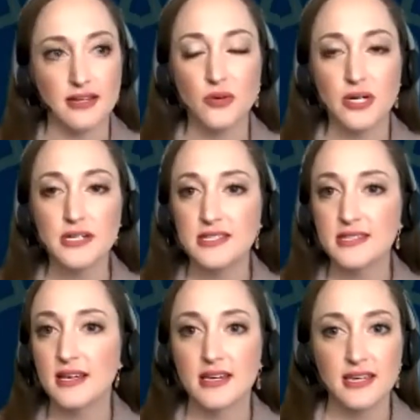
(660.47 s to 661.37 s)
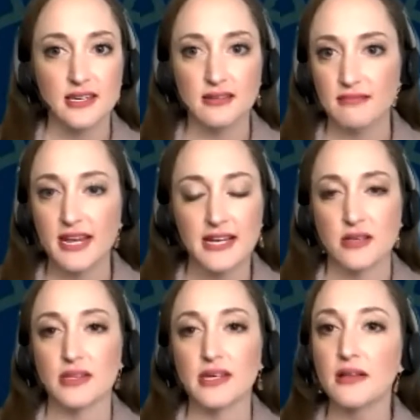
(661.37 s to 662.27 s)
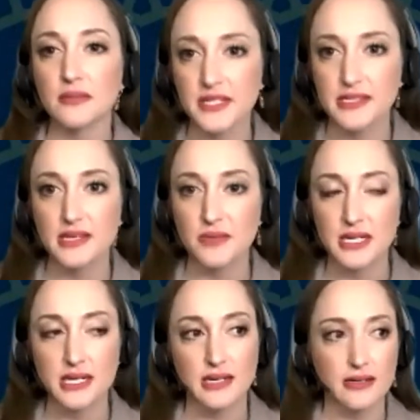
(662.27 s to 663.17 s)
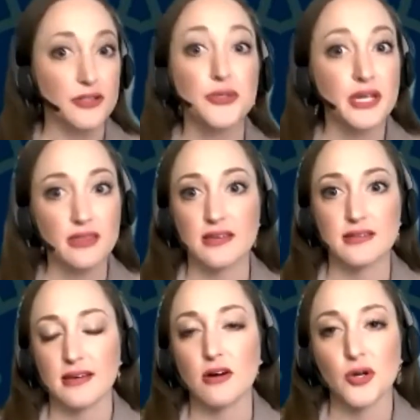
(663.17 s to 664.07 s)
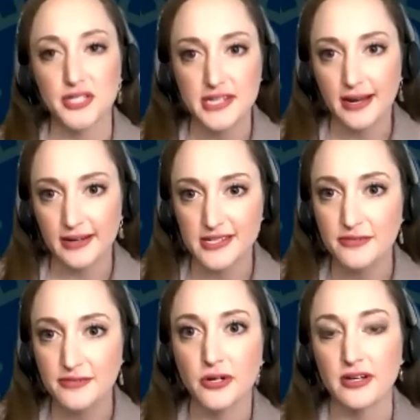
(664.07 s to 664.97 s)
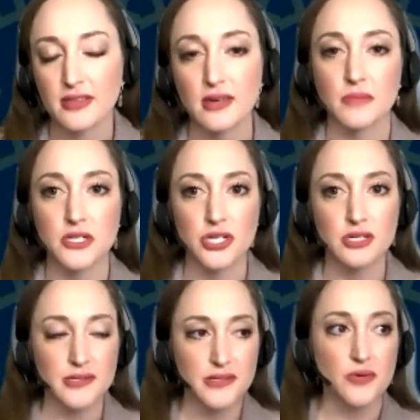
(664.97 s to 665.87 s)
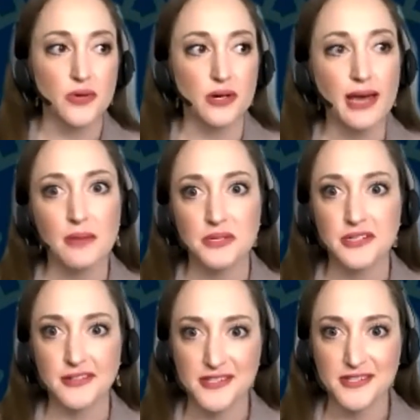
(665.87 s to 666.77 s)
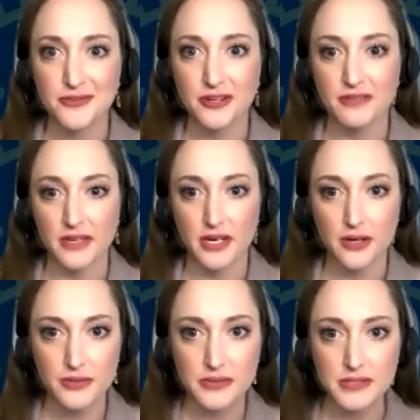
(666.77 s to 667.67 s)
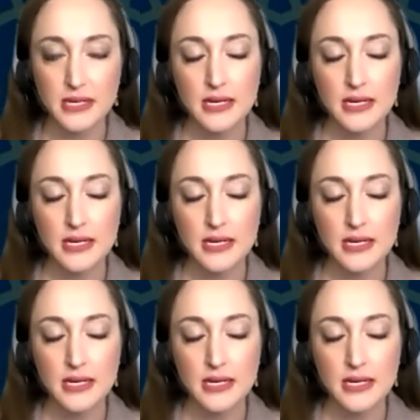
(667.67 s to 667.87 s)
course, it has all the elements that we need, including things like alt text for the images or captions for the videos.